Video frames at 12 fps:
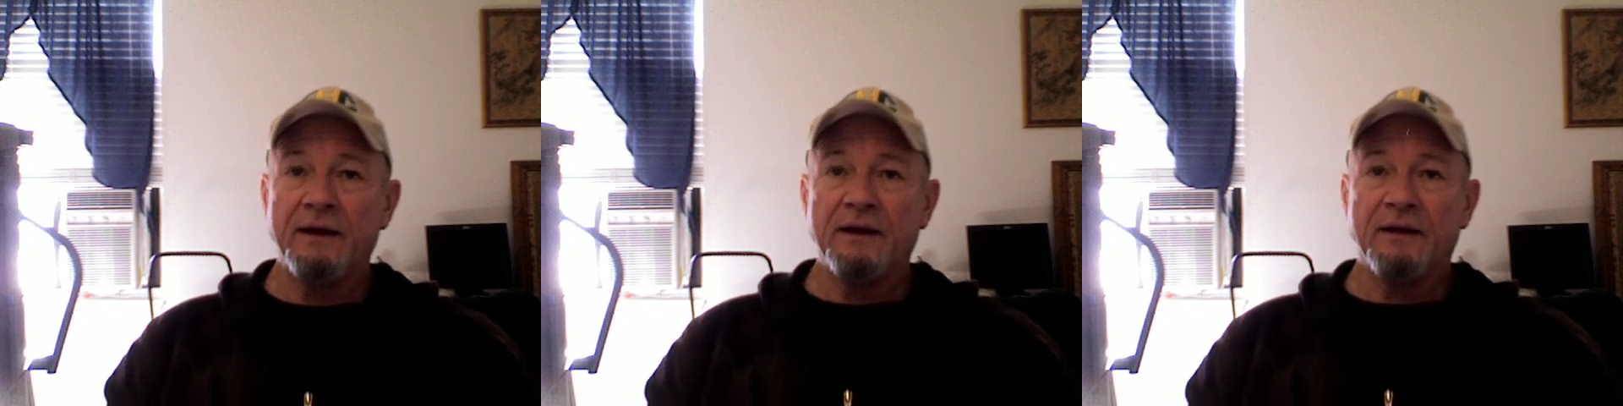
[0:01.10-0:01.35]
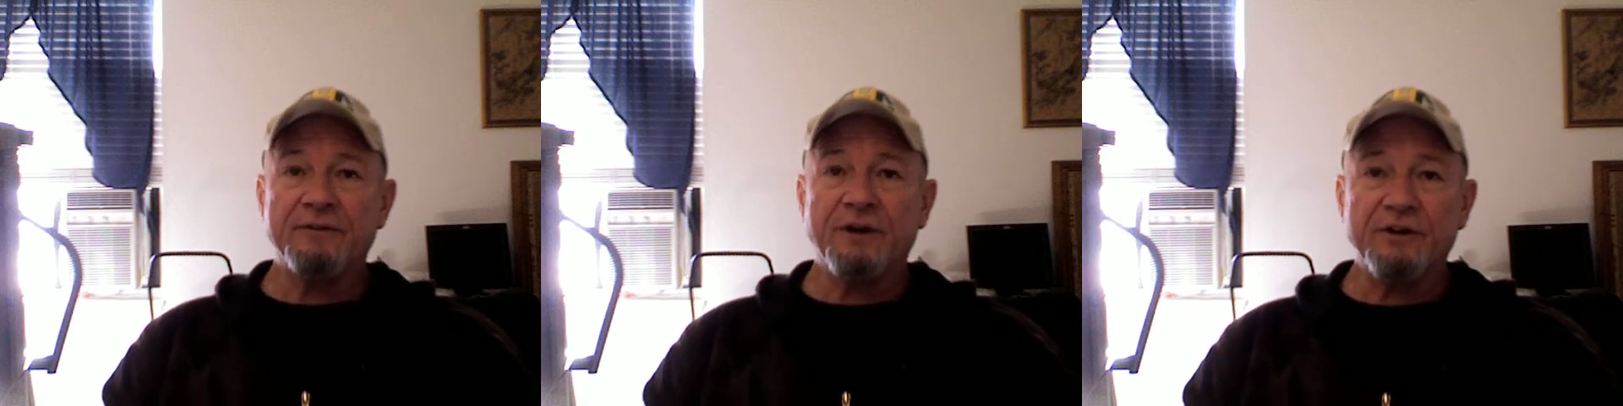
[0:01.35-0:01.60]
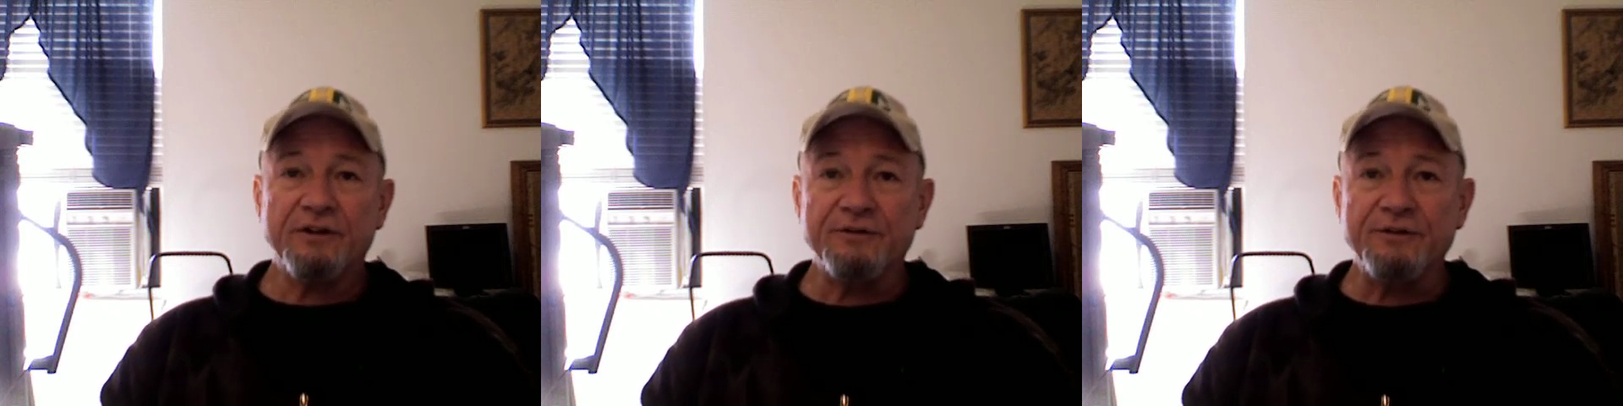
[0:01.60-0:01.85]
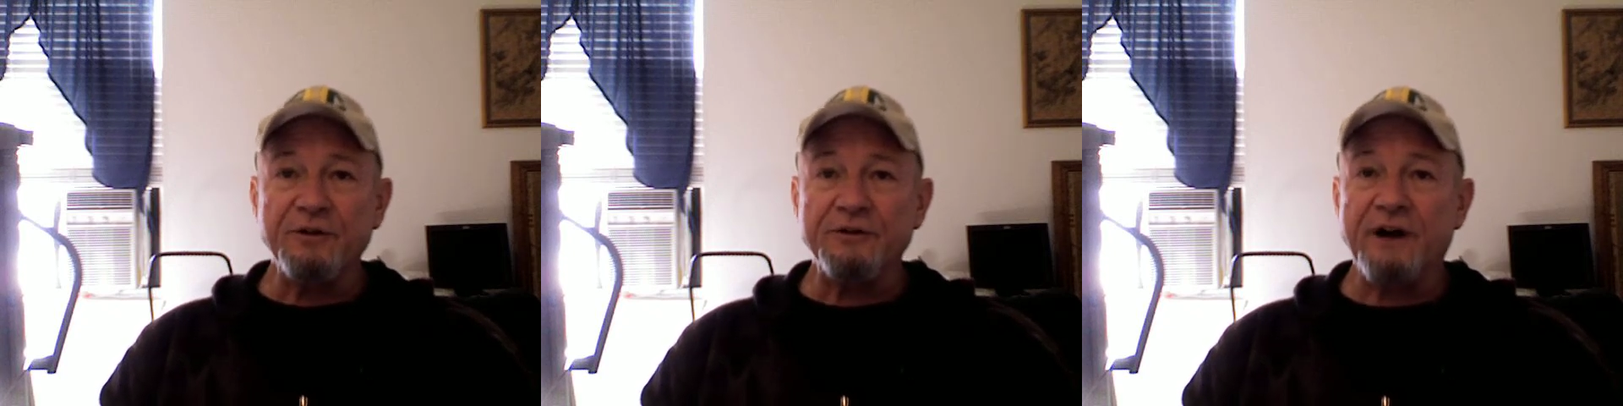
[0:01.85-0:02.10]
I've talked a
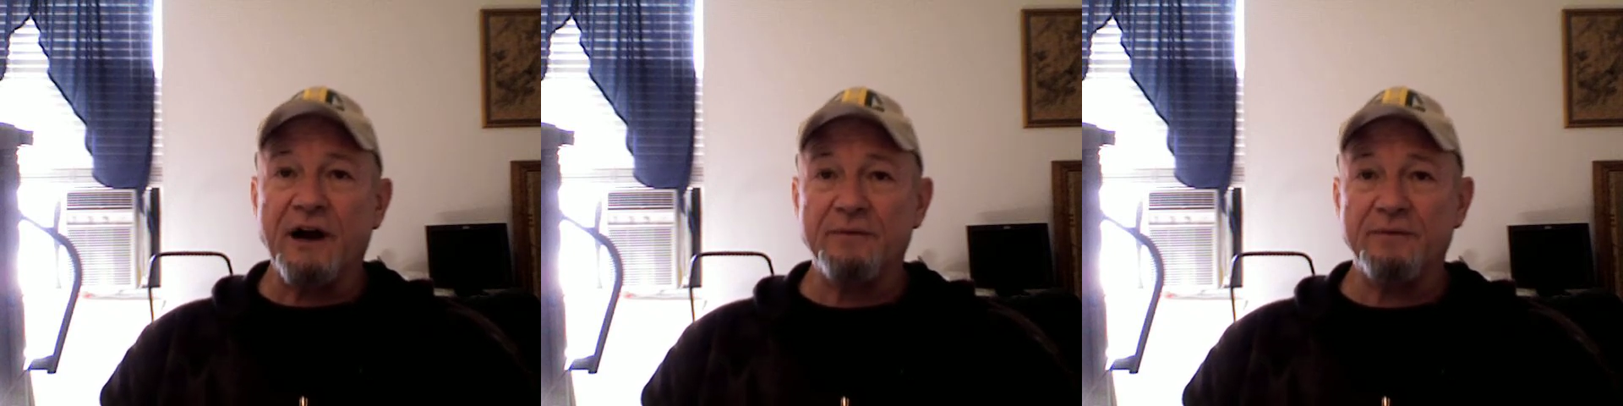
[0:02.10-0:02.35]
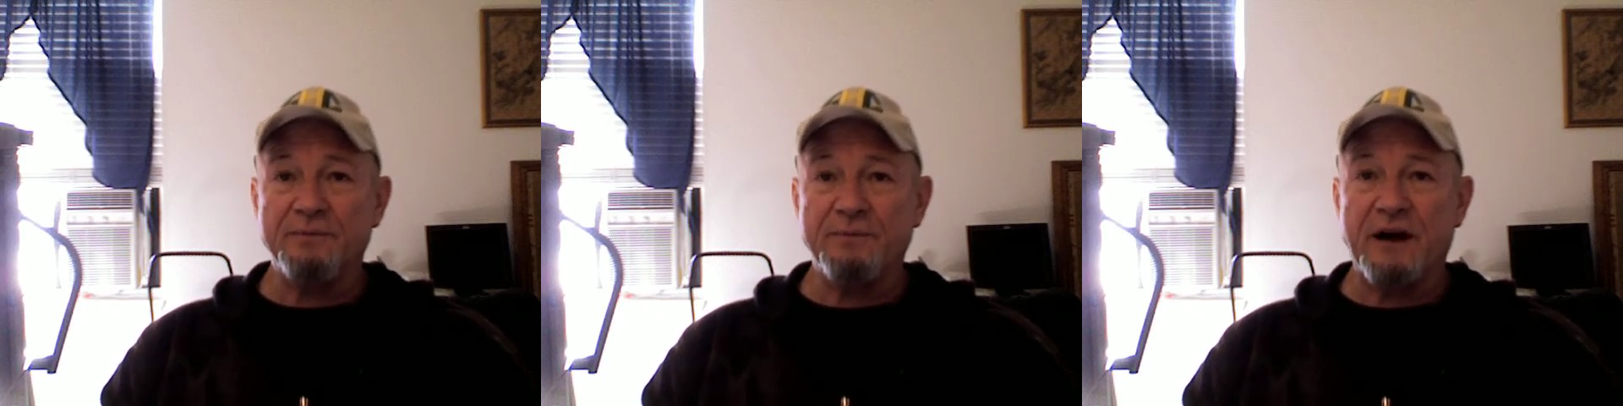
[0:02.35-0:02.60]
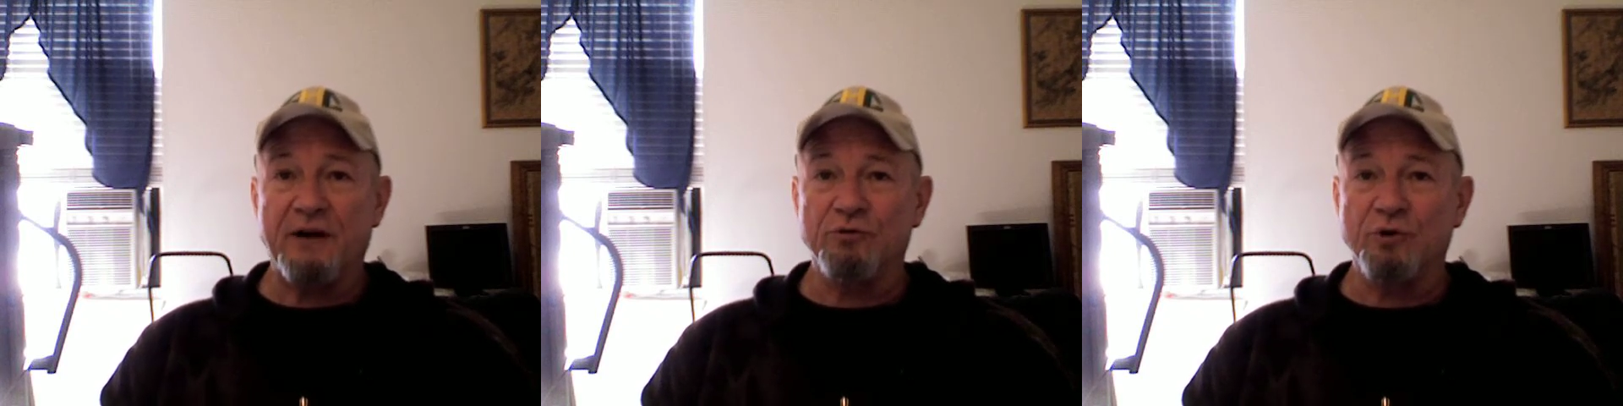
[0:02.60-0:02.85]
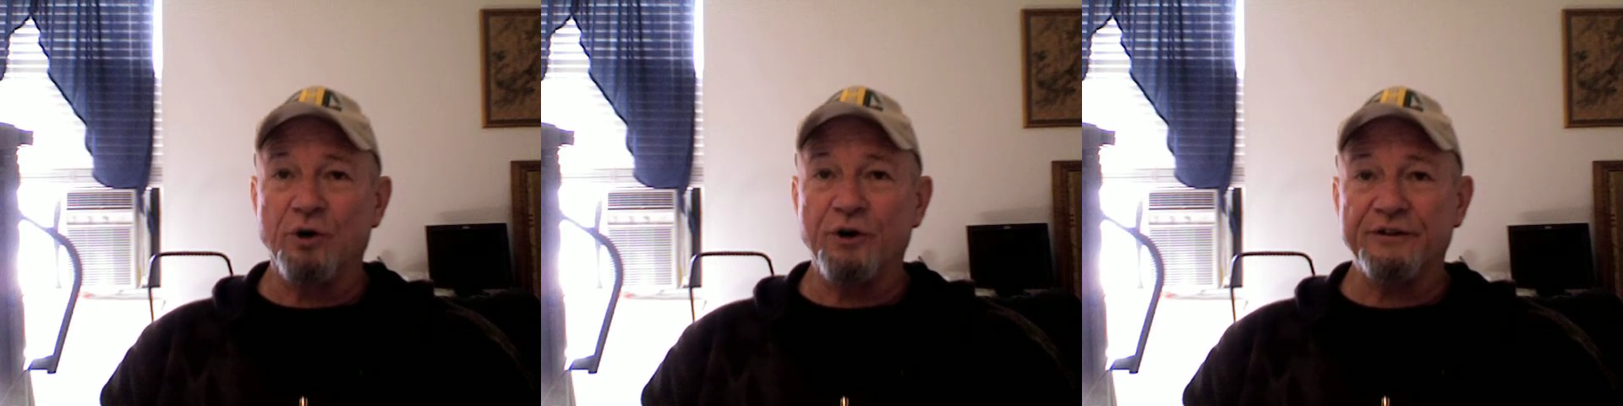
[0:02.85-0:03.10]
few times
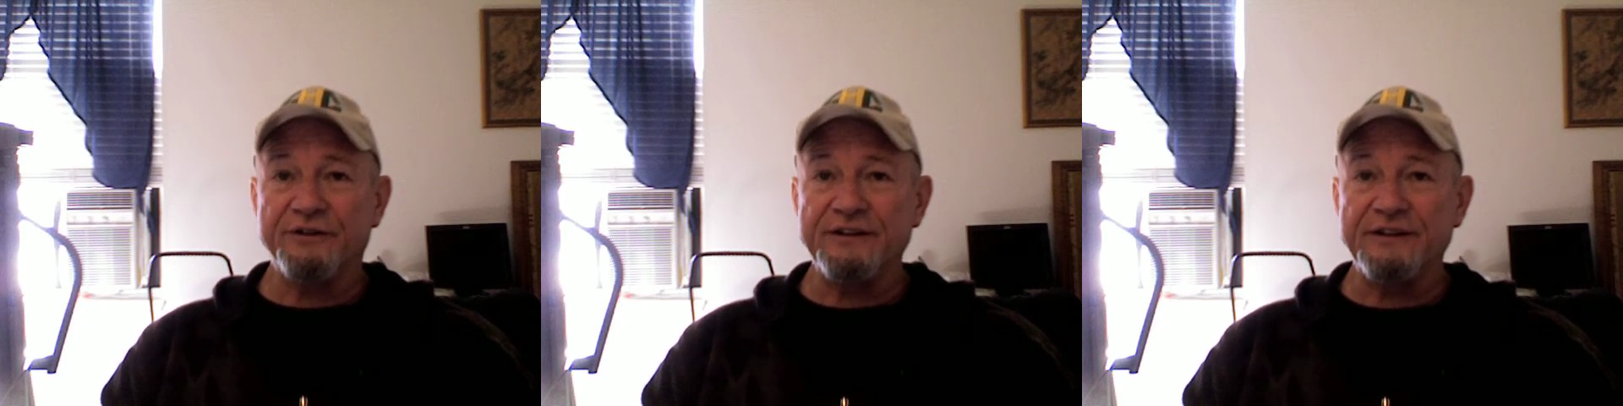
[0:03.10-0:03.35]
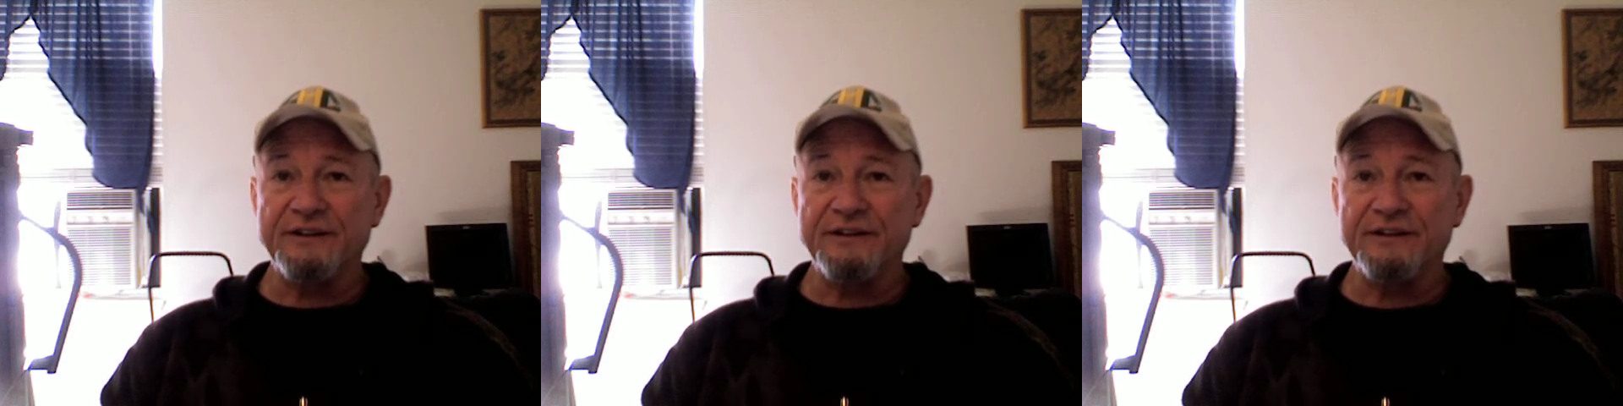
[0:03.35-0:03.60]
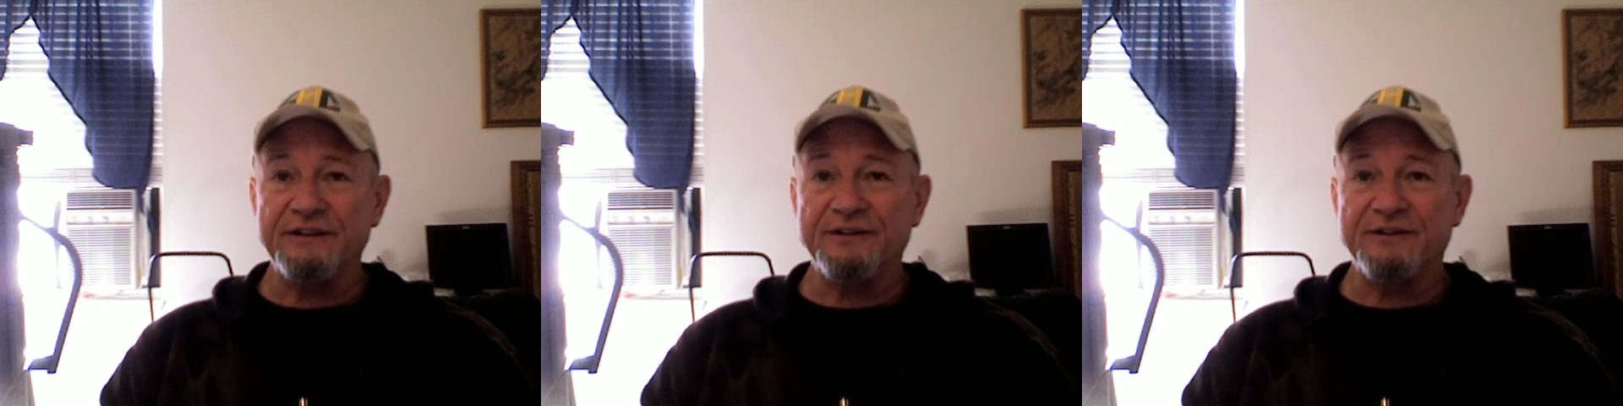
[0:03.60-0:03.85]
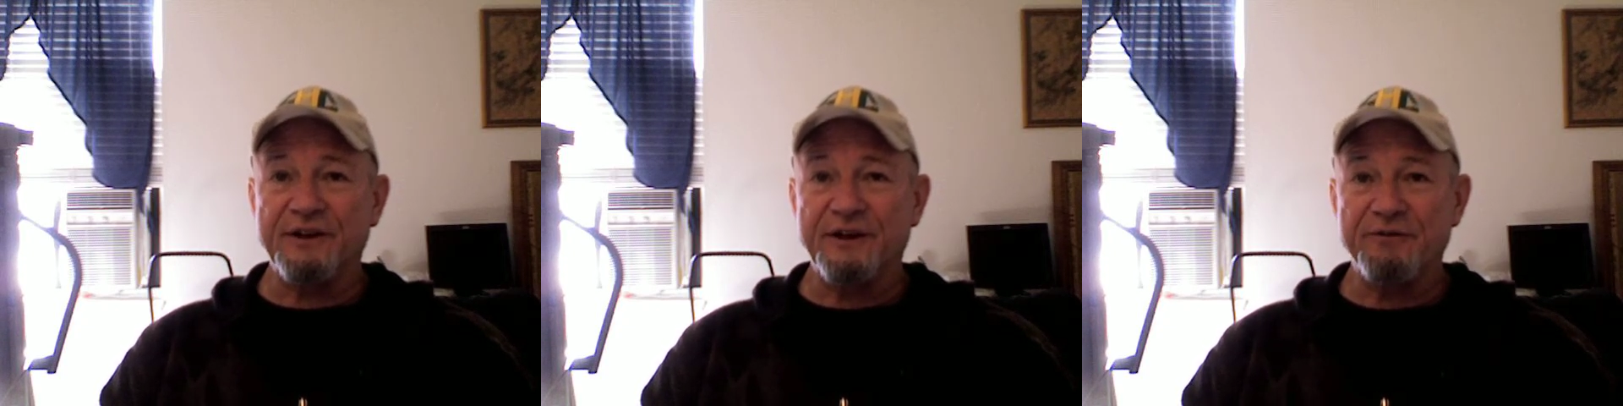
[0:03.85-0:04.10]
about royalty in
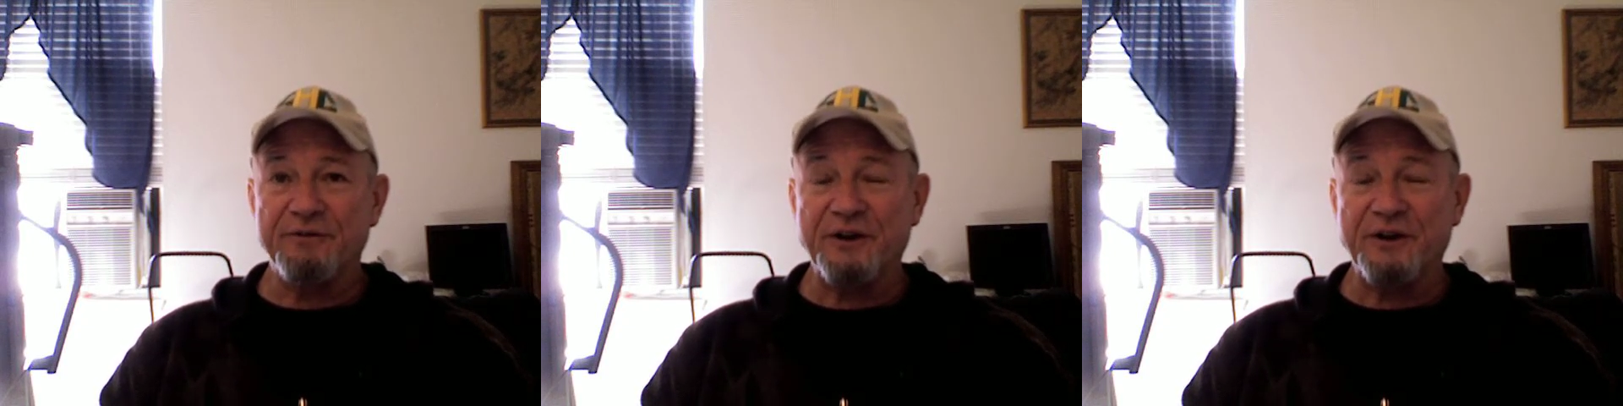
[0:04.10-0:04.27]
these uh,